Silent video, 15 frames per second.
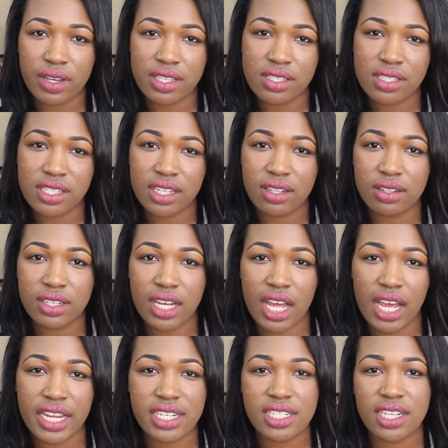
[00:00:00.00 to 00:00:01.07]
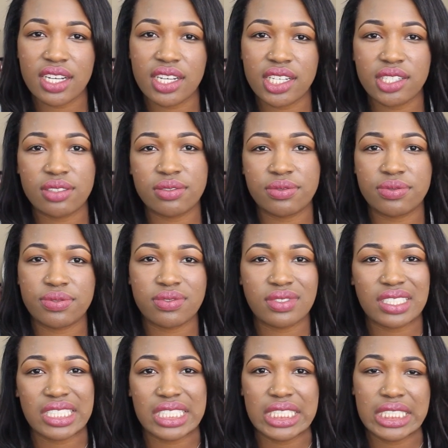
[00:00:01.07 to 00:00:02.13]
is still kind of
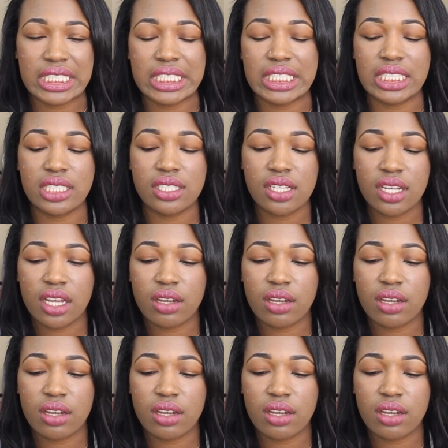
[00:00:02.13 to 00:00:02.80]
uh,